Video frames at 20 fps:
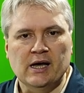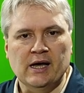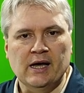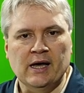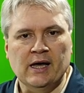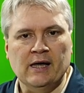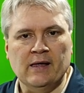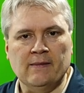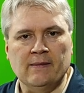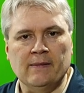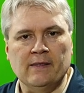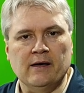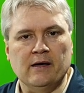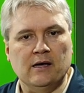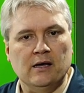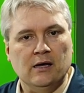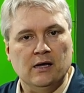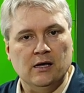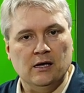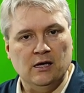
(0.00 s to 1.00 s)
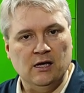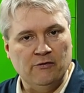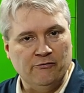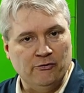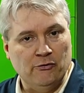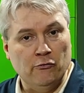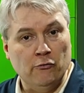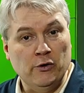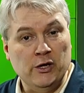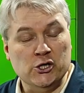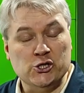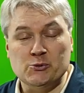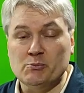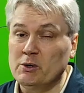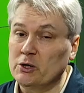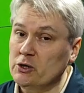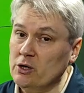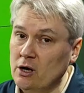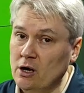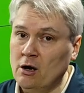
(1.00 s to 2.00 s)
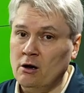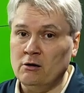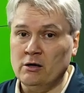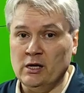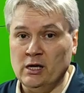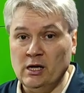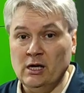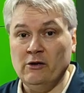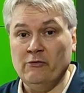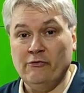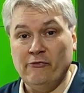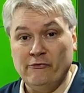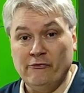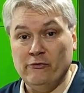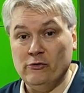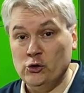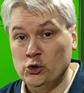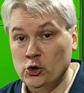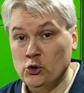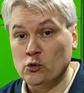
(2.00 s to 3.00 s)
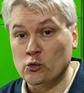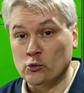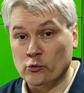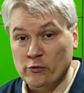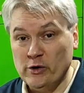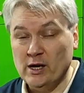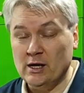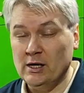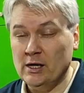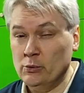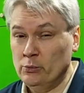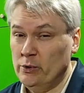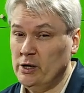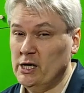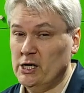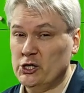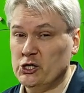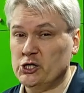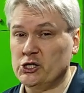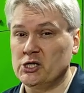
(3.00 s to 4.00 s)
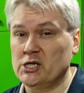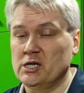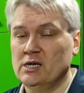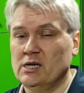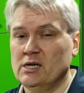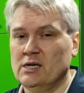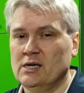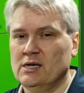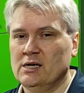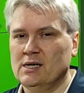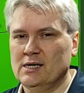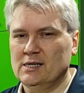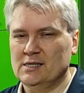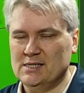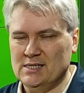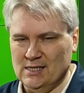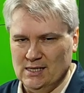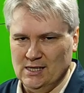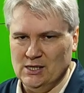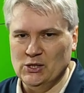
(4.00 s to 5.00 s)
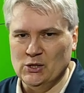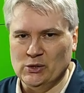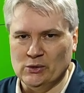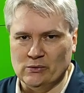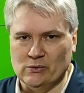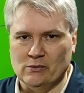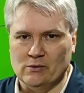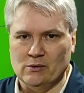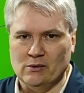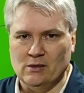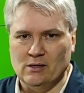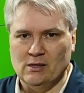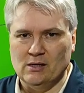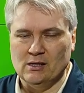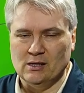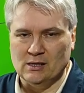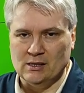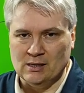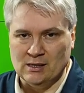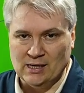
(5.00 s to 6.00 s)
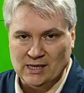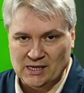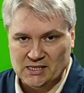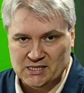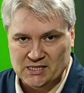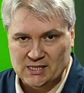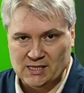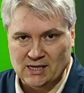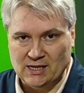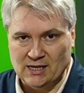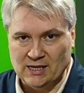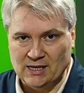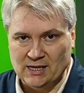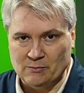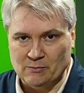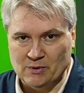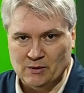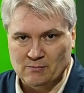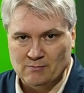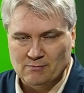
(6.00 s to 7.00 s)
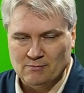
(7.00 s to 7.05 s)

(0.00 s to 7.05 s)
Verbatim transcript: And if you wish, but only if you really wish, see you next time.